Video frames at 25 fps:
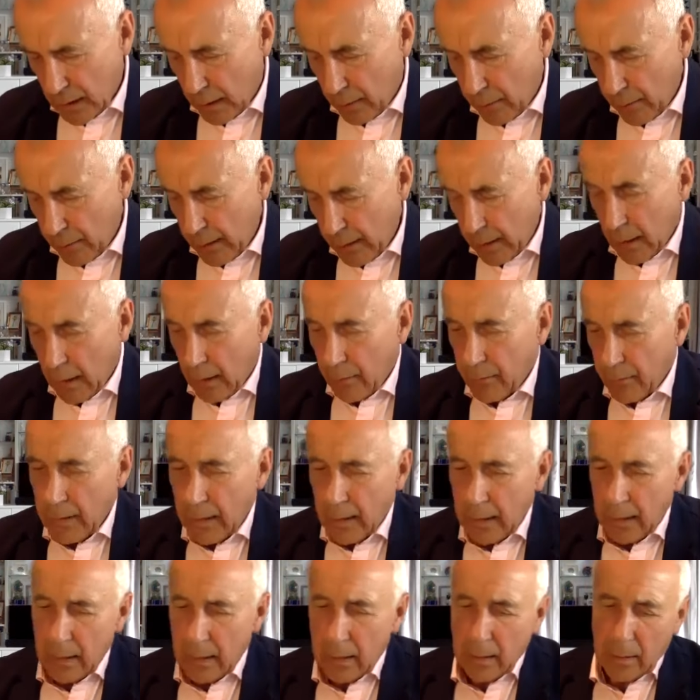I mean,
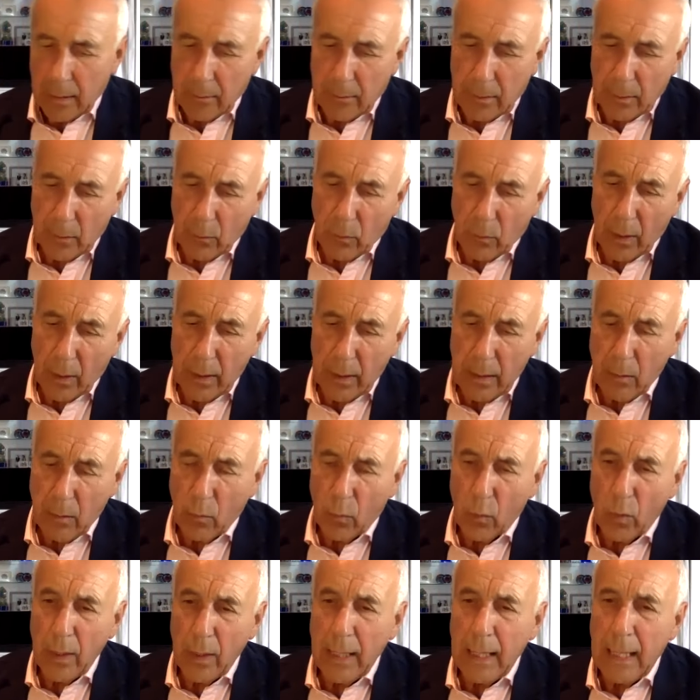
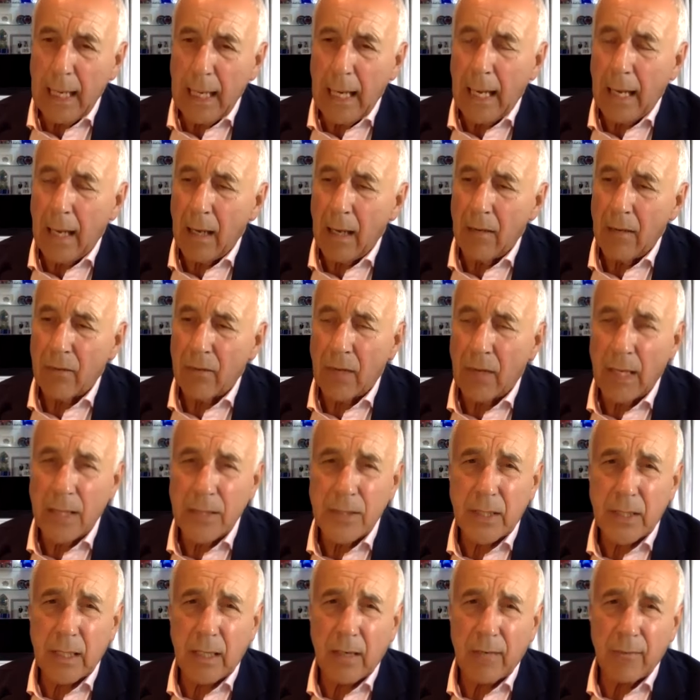we have, as
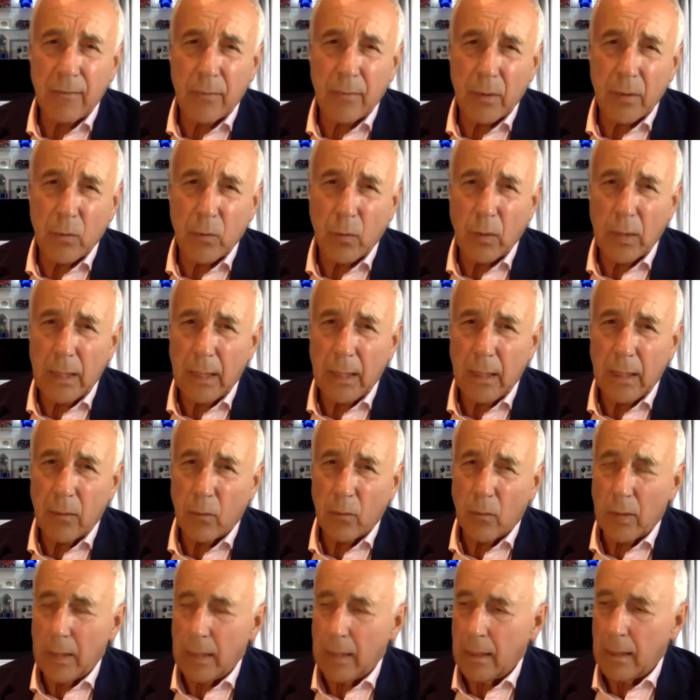a government,
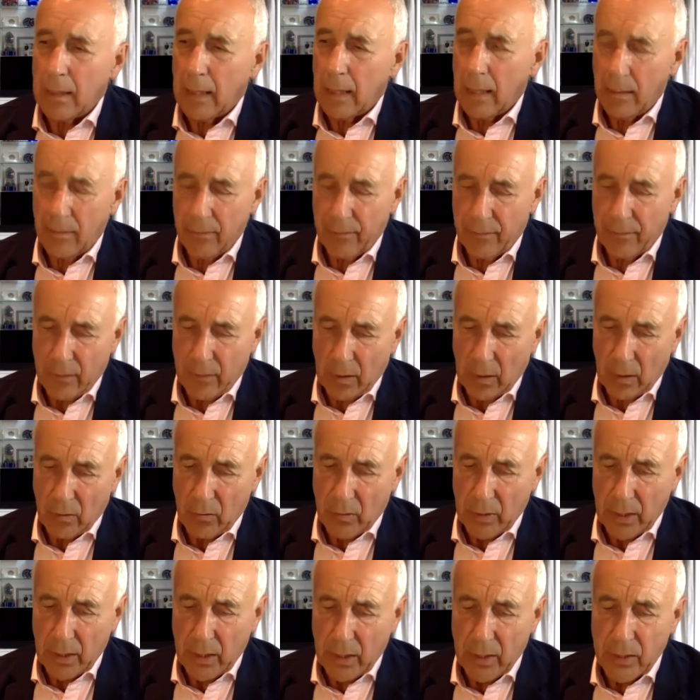we have
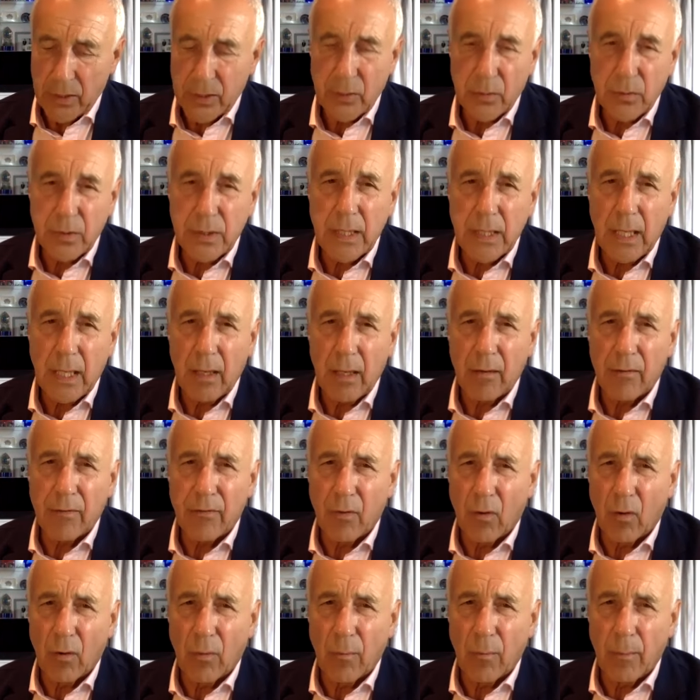rehearsals here
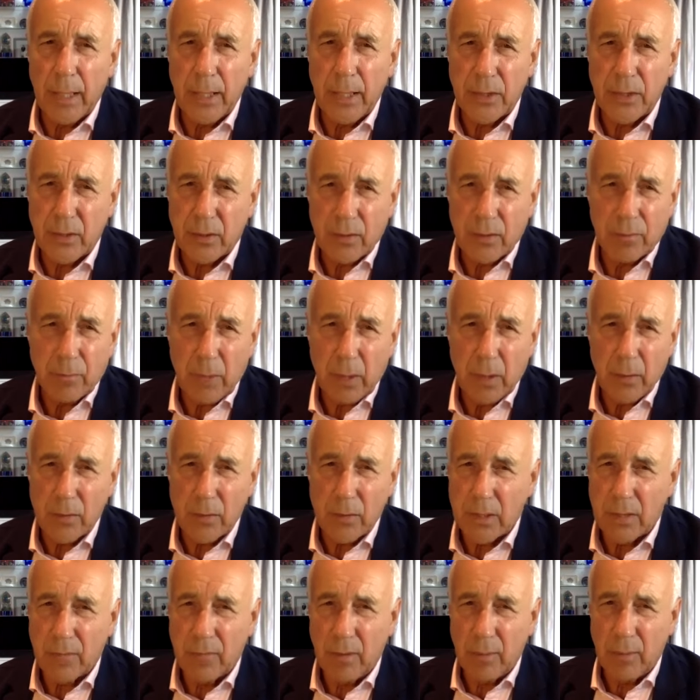for major,
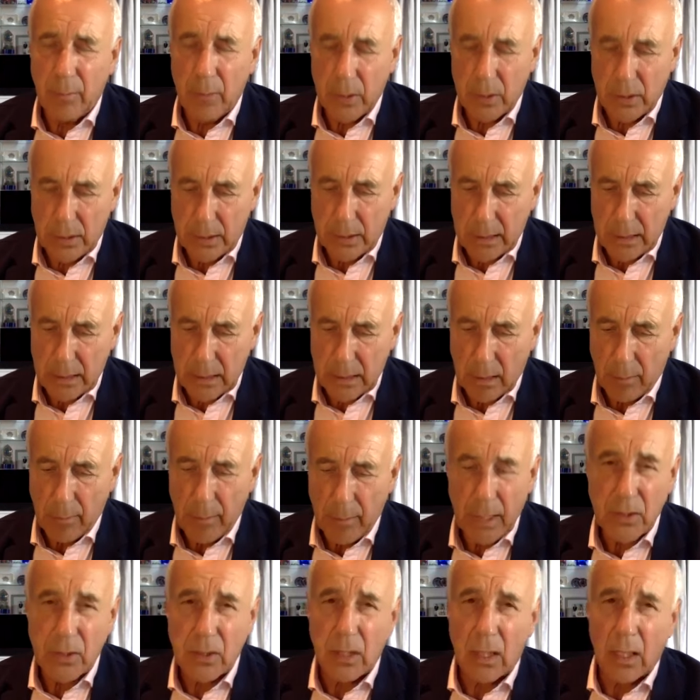civil emergencies. I
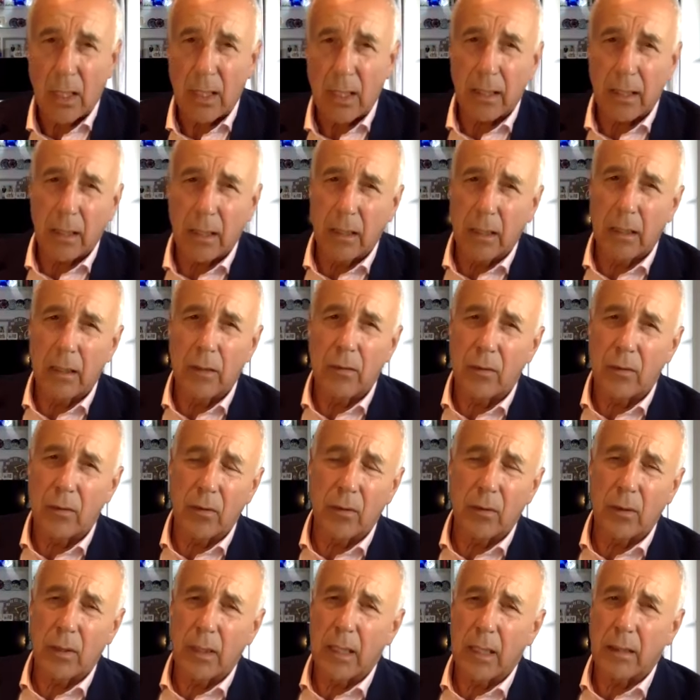imagine, like you
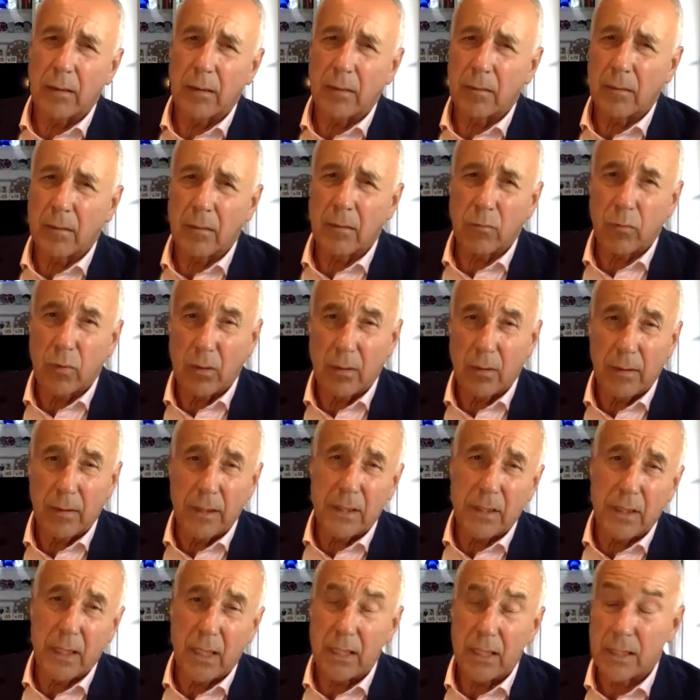do in the
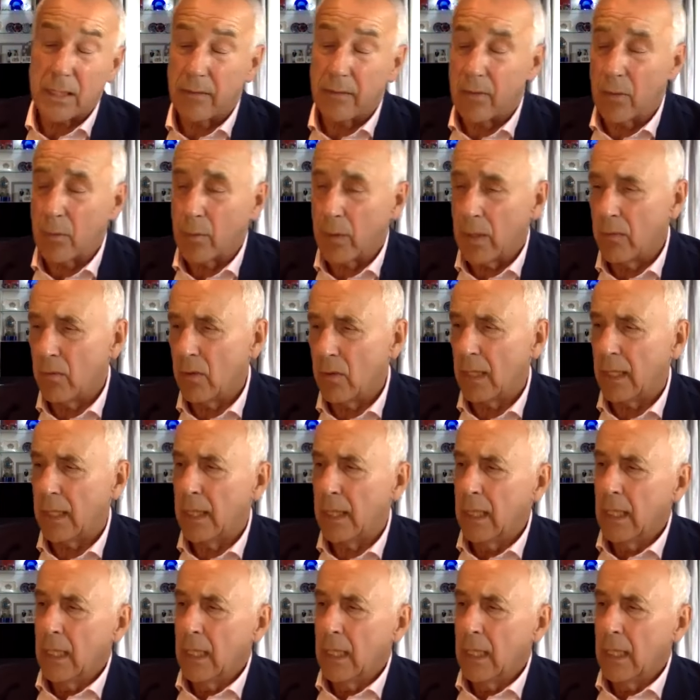States, everywhere, really.